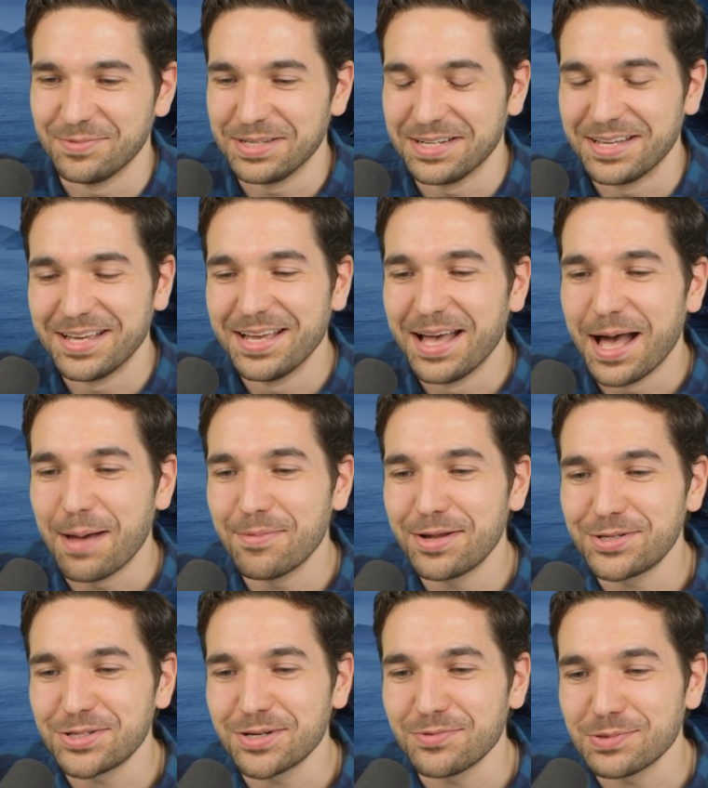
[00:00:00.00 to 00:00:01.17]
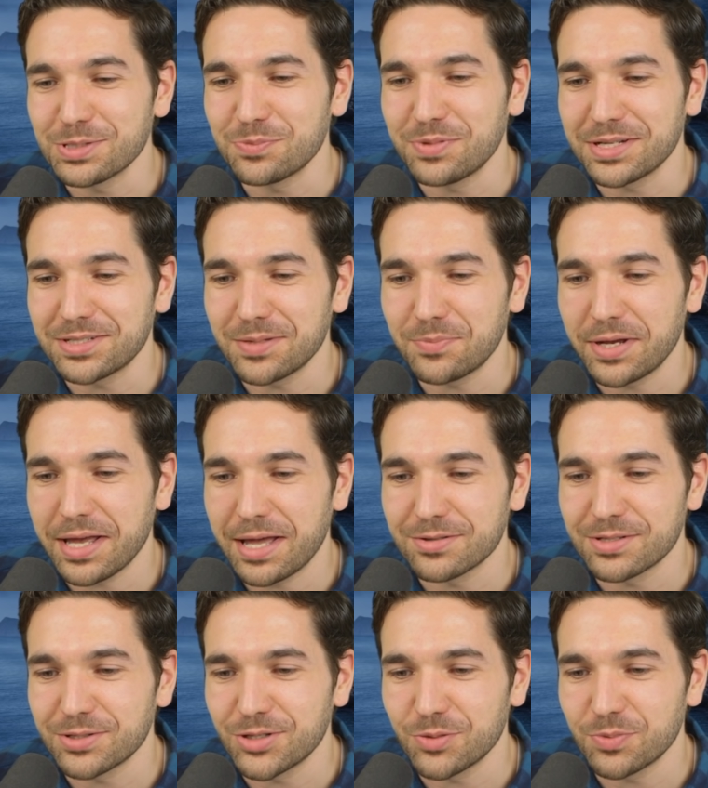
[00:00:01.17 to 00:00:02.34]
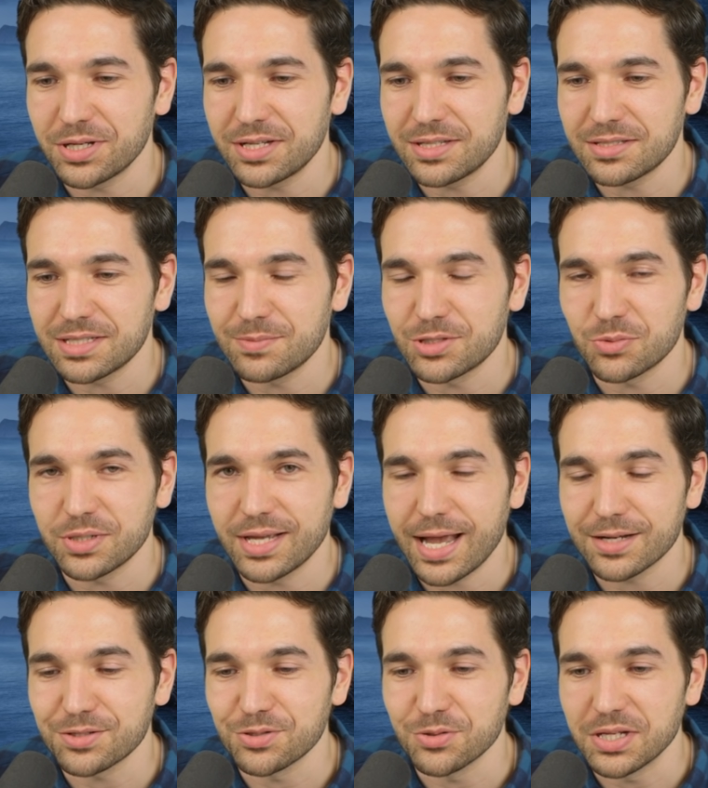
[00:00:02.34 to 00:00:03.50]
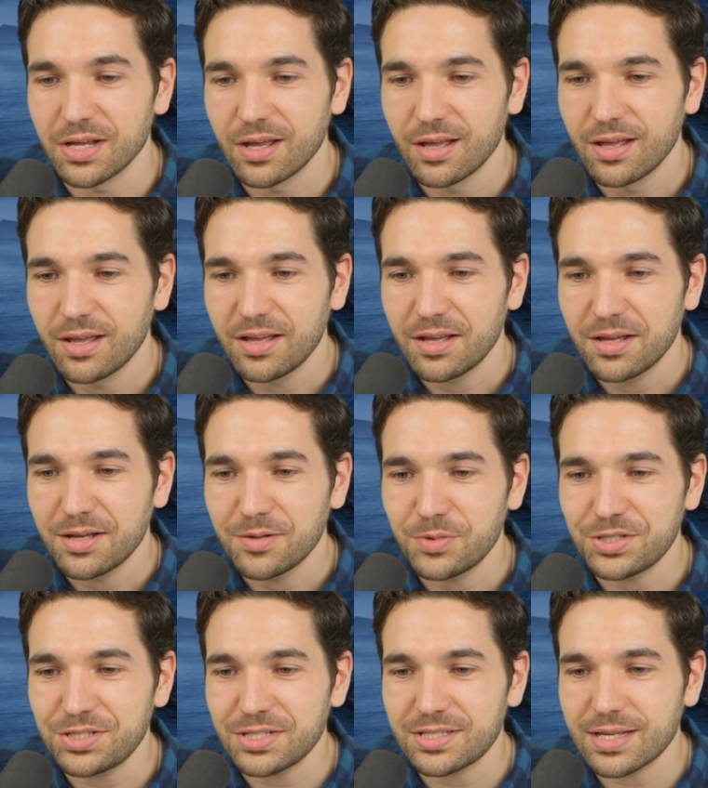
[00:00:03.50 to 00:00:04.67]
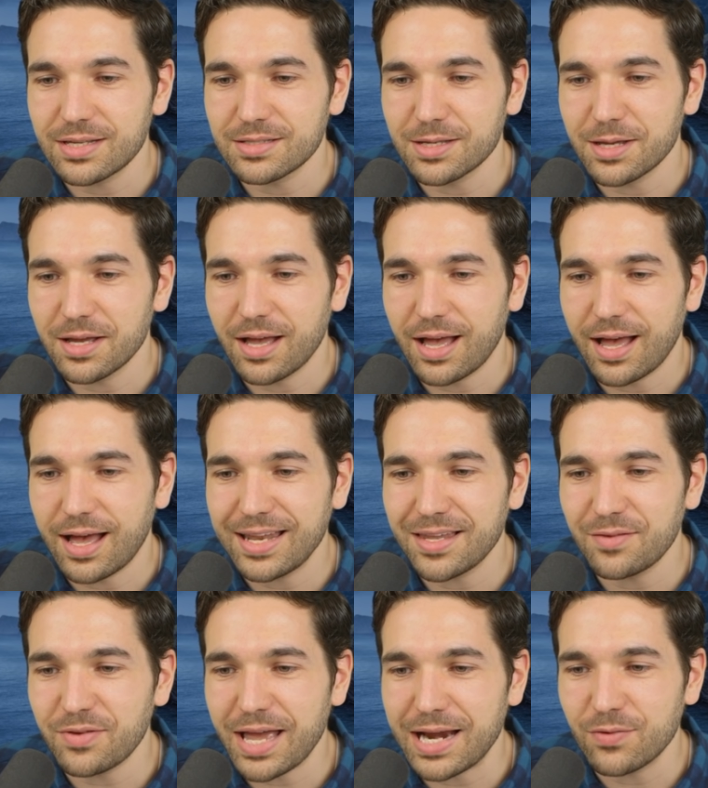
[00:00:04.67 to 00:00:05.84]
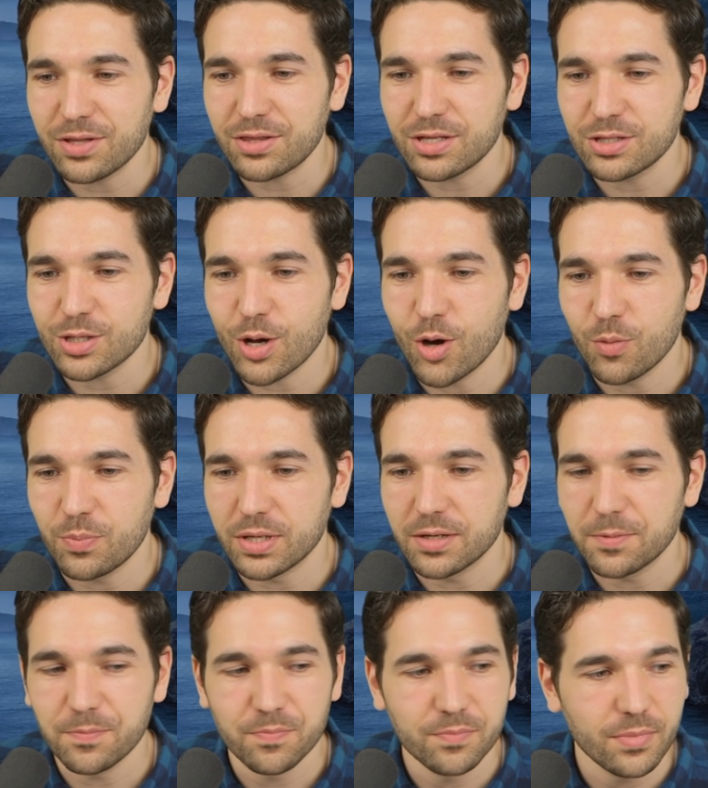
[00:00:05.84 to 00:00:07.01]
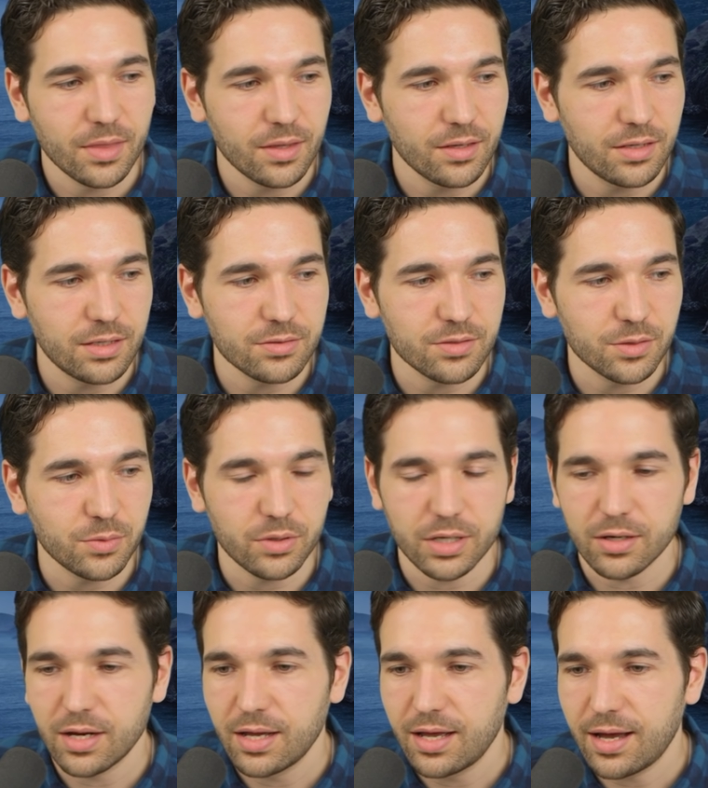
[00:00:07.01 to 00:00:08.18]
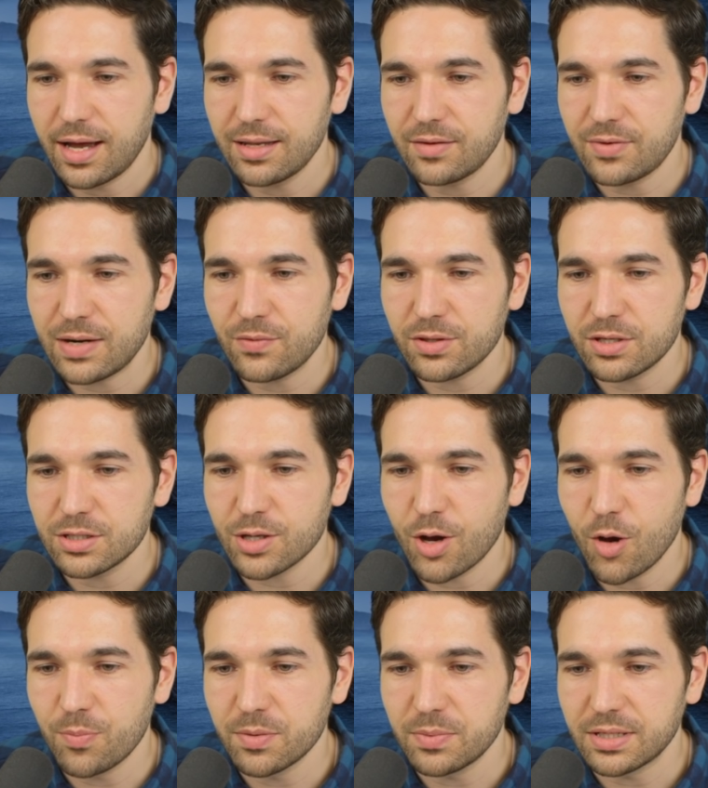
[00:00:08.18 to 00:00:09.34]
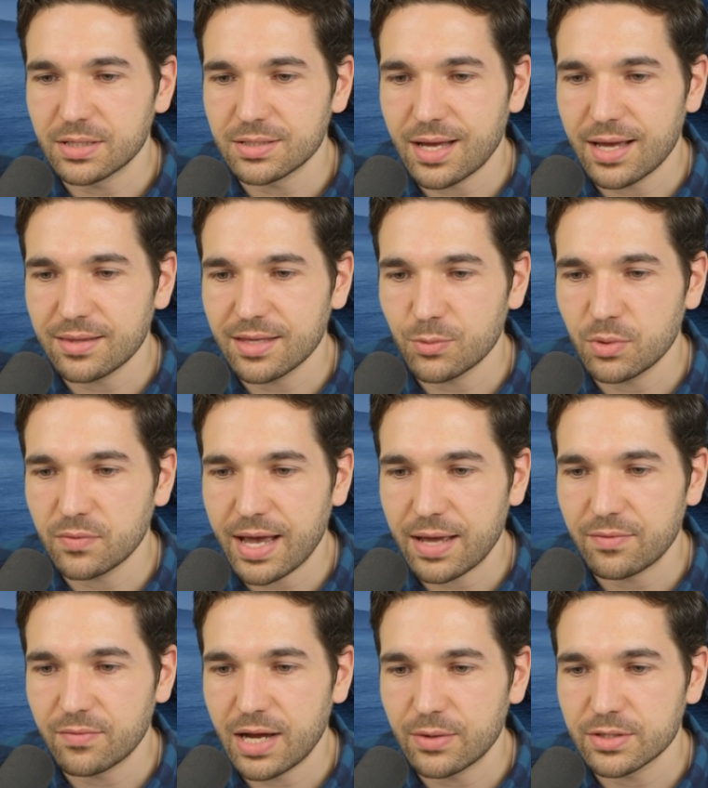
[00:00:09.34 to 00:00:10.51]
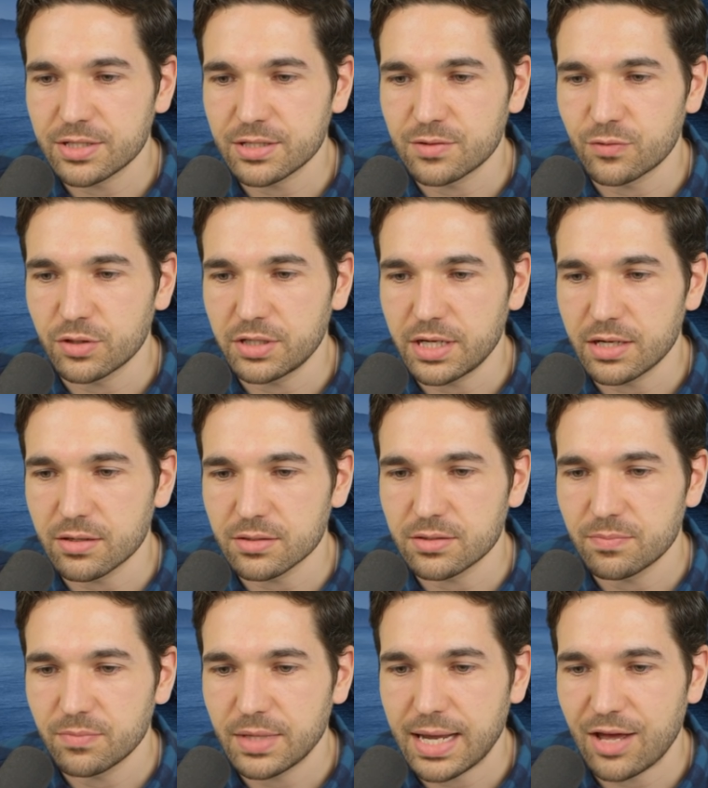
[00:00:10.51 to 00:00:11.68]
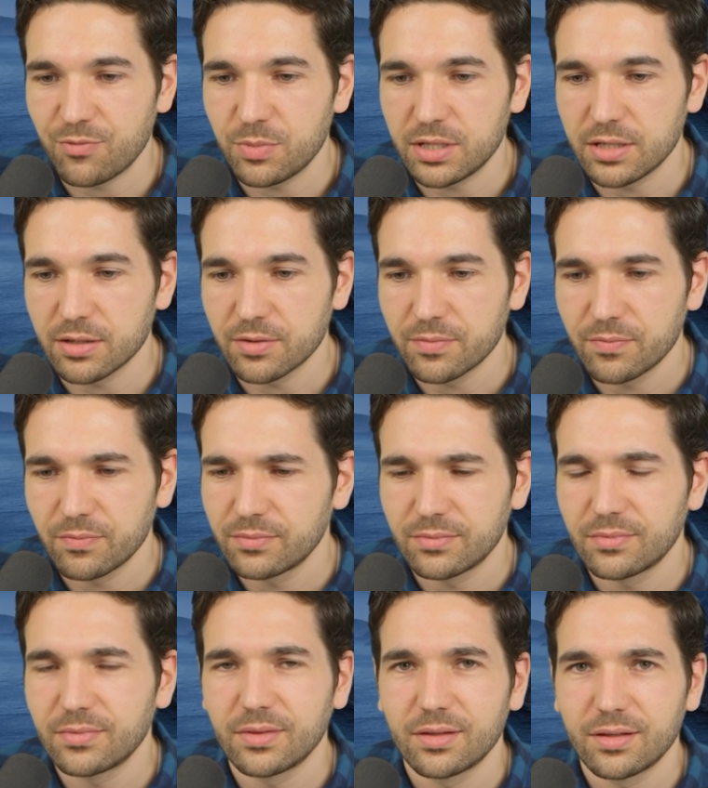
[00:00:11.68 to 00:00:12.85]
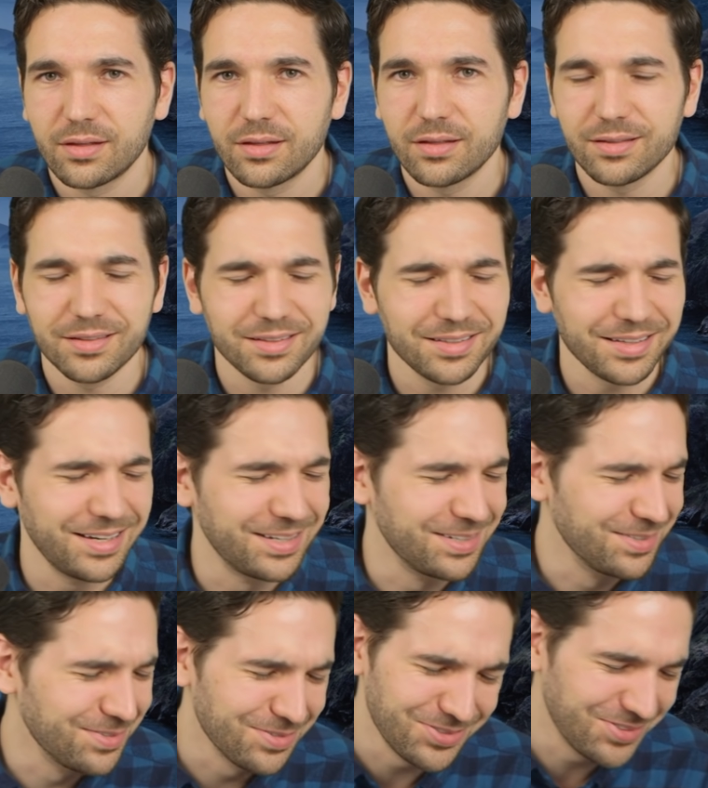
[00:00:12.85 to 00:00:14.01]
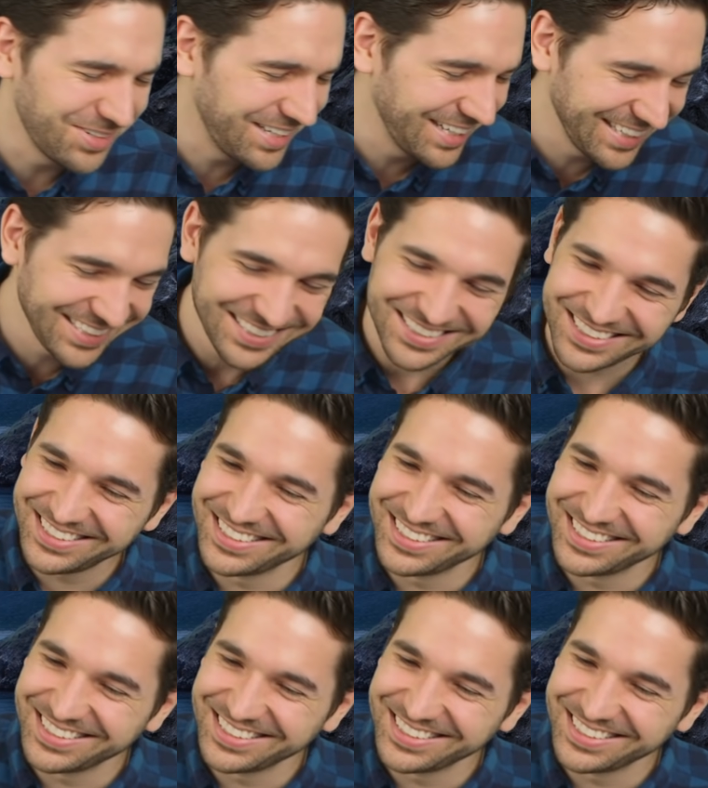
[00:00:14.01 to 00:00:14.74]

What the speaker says: mean, I'm not sure if this was picked up by Anderson Cooper. He didn't seem to react to it. But she says, I'd love everything to open. Here's the quote here. I'd love everything to open because I think we've had viruses for years that have been here. What?